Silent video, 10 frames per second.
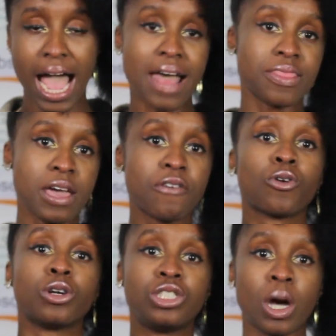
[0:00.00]
and
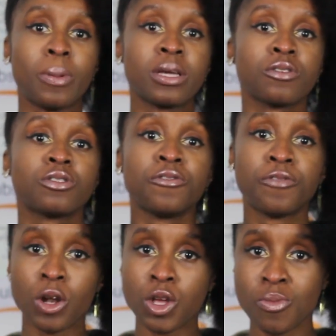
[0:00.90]
therefore a doubling of the
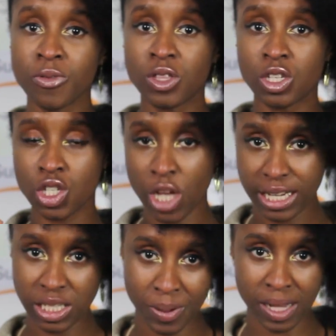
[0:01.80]
volume of the
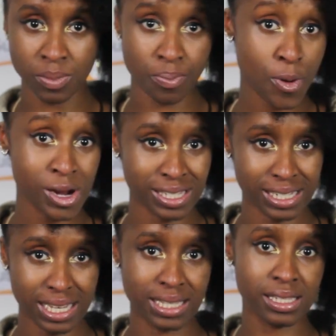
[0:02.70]
cytoplasm
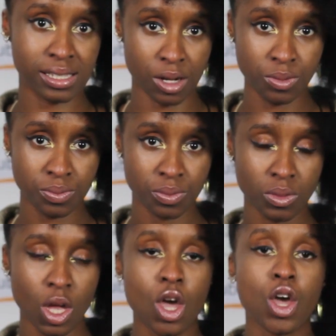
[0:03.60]
present in the cell.
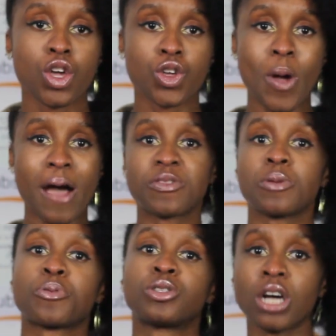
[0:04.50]
You have
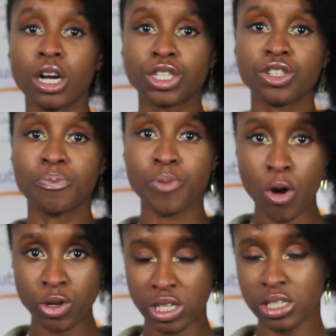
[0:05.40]
the production of
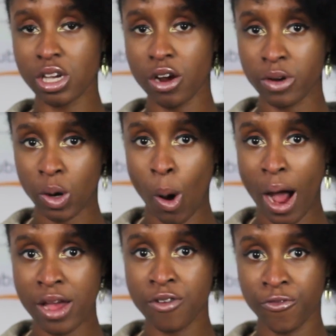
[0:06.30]
proteins that are
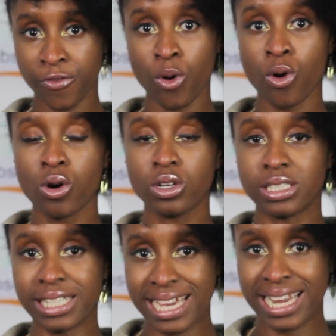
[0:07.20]
required for
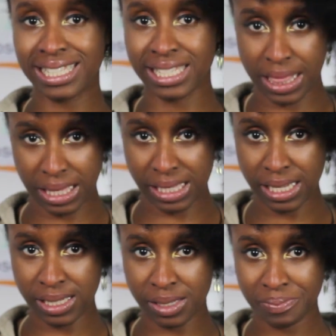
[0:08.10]
DNA
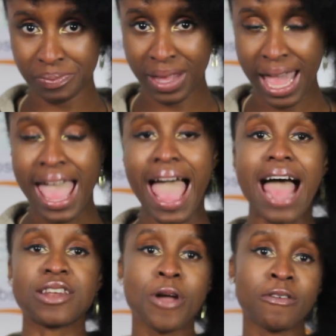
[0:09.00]
synthesis,
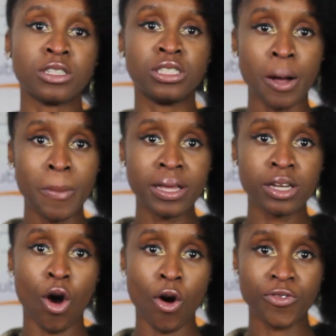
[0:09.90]
and you have a
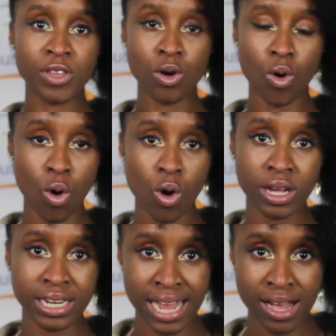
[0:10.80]
doubling of the
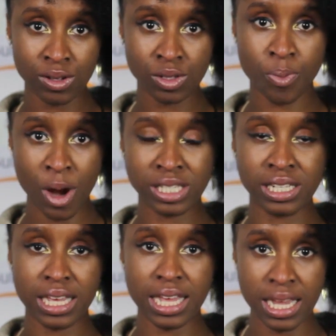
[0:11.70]
organelles
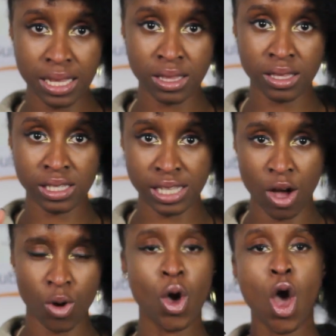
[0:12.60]
present in the
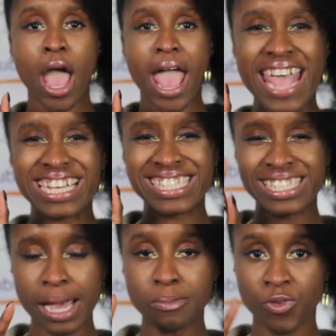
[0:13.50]
cell,
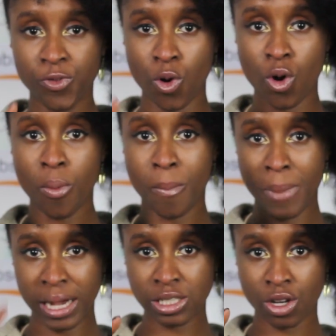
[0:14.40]
except for
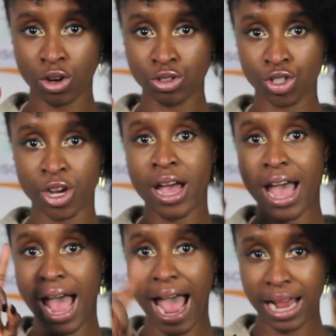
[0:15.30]

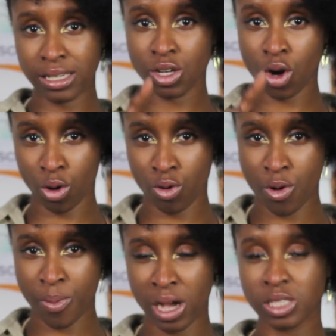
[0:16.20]
mitochondria and
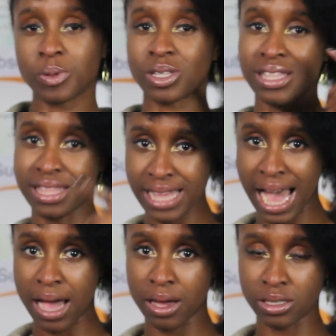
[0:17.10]
chloroplast, because
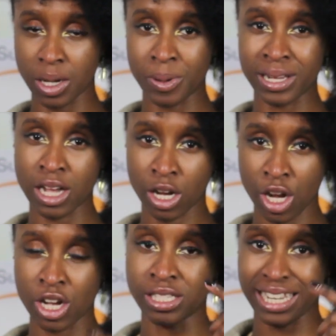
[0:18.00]
that doubling
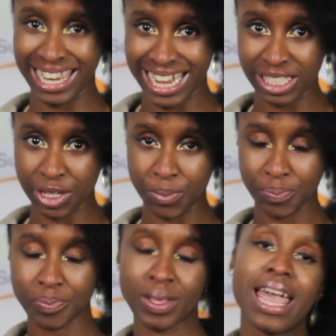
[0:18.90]
occurs later.
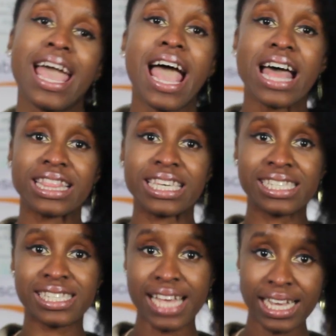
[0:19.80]
The
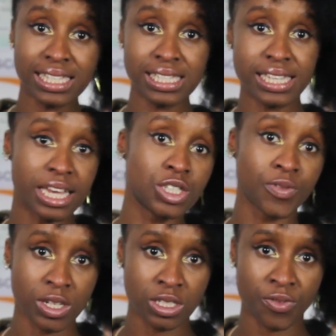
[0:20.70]
second stage of
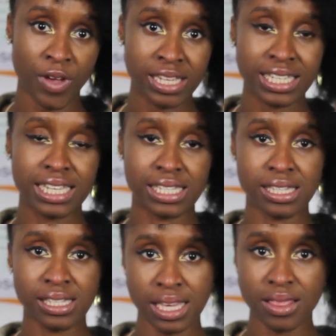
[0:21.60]
interphase is
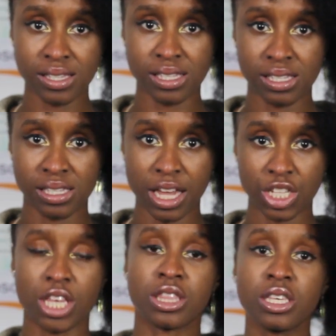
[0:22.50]
the synthesis
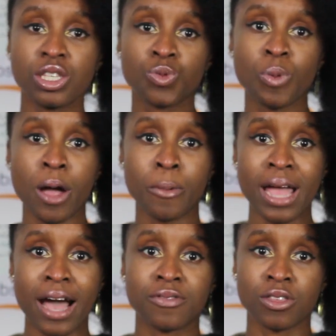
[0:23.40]
stage, and this is where we
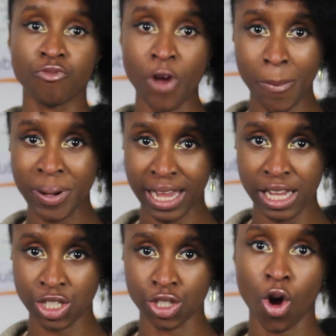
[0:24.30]
have the
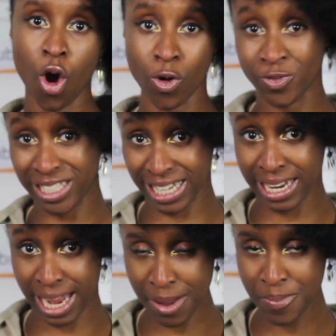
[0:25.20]
replication of
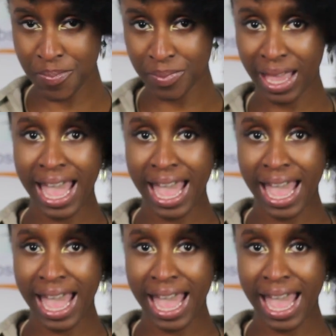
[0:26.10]
DNA.